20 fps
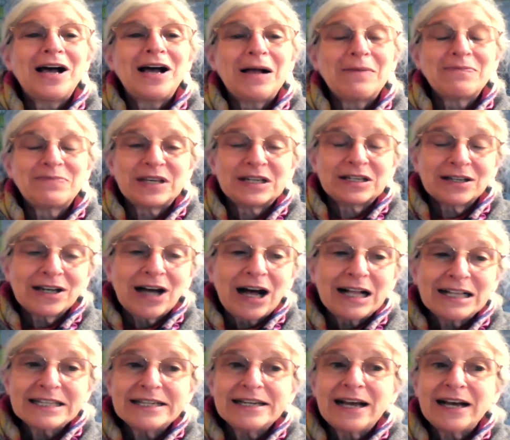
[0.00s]
Um, the
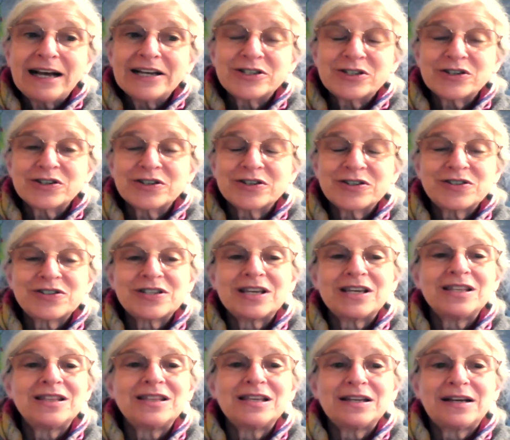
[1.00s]
colonizers
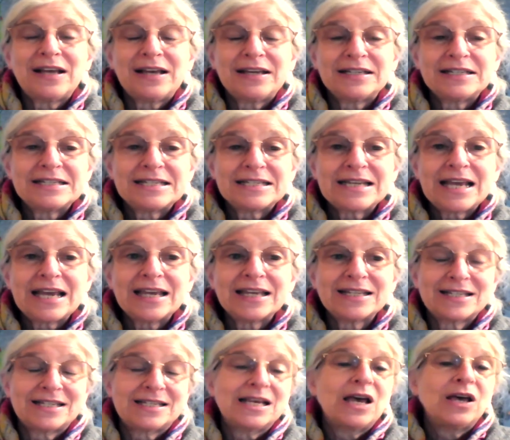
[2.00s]
in the United
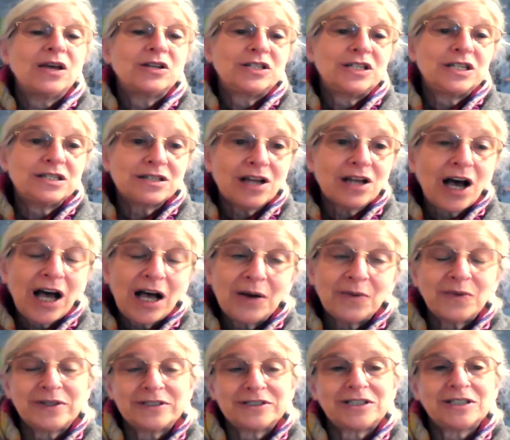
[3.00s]
States did
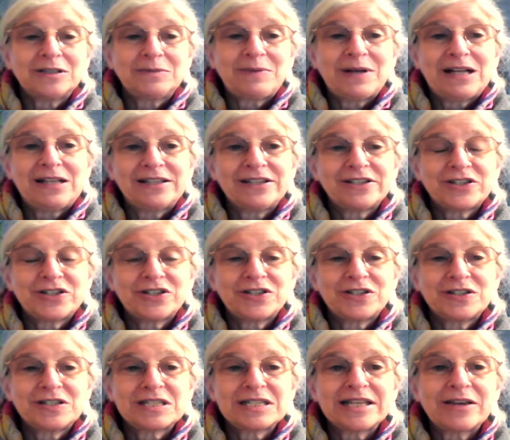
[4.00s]
not want to
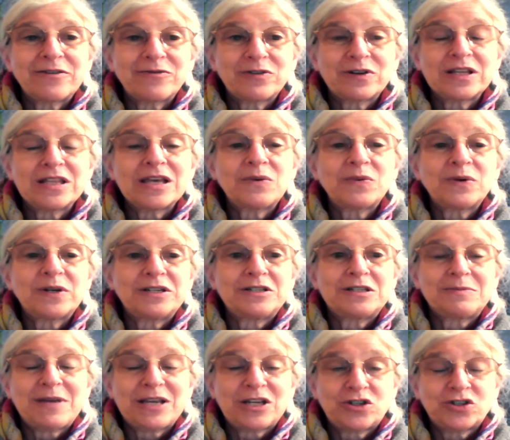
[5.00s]
abolish slavery. They wanted
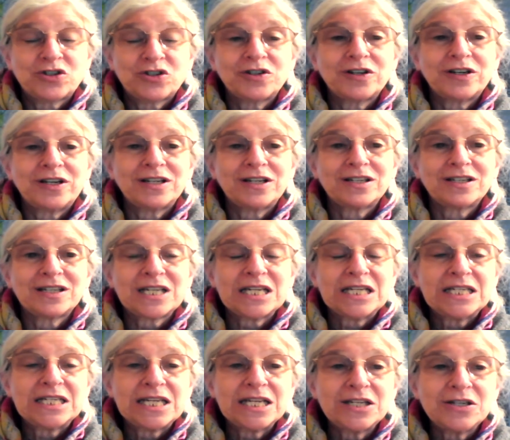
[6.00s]
to make sure it
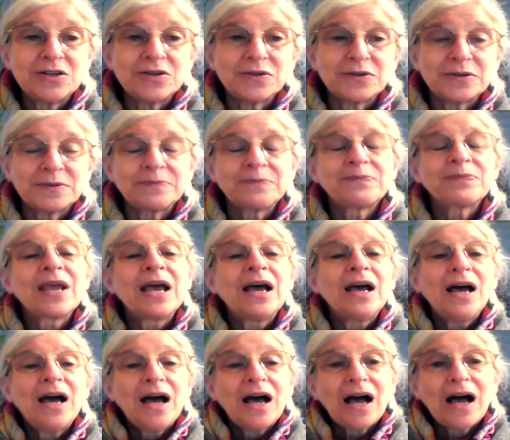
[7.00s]
continued.
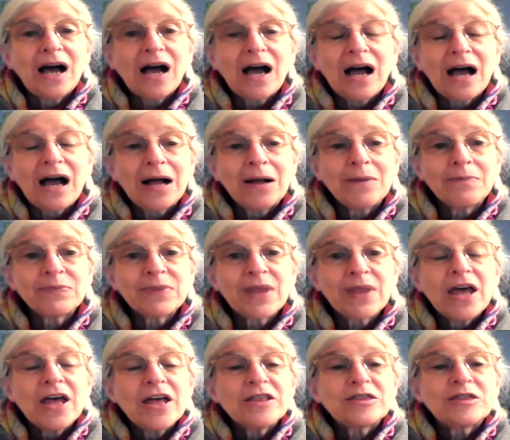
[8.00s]
Um,
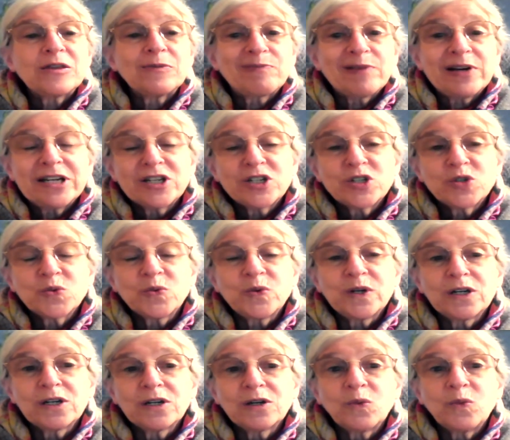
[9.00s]
the British
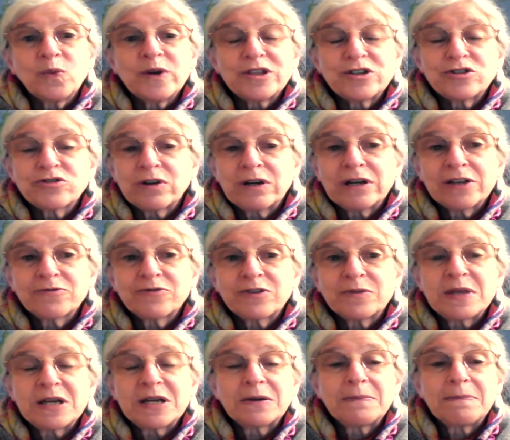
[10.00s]
were withdrawing
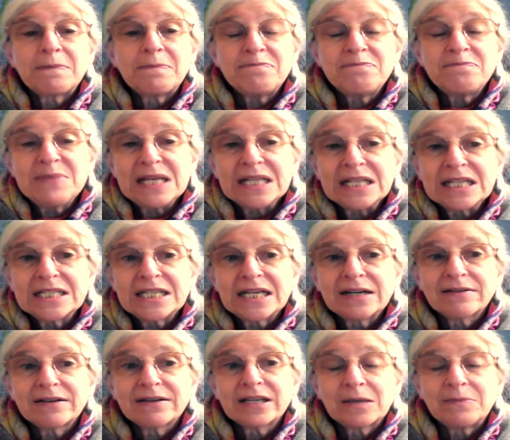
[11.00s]
from their
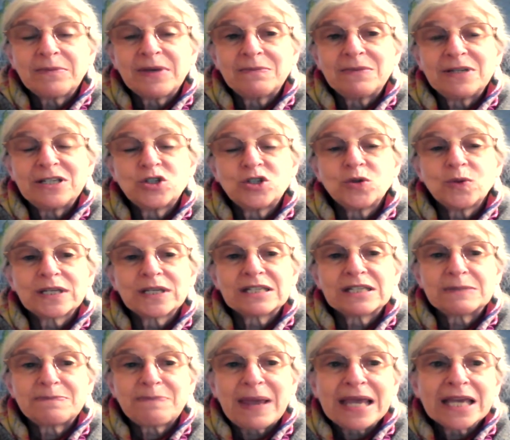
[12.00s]
military commitment to
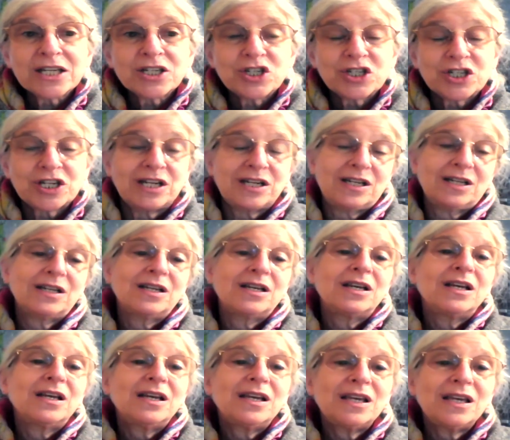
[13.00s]
expansion
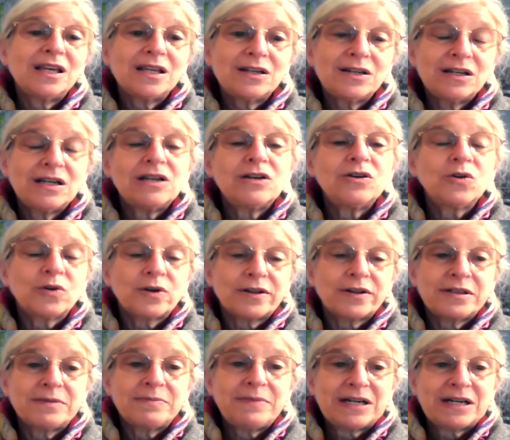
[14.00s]
in
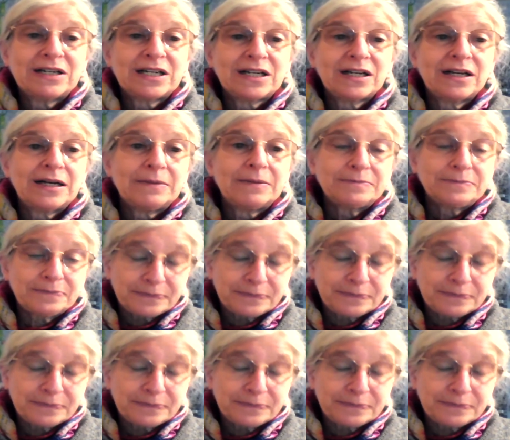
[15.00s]
North America.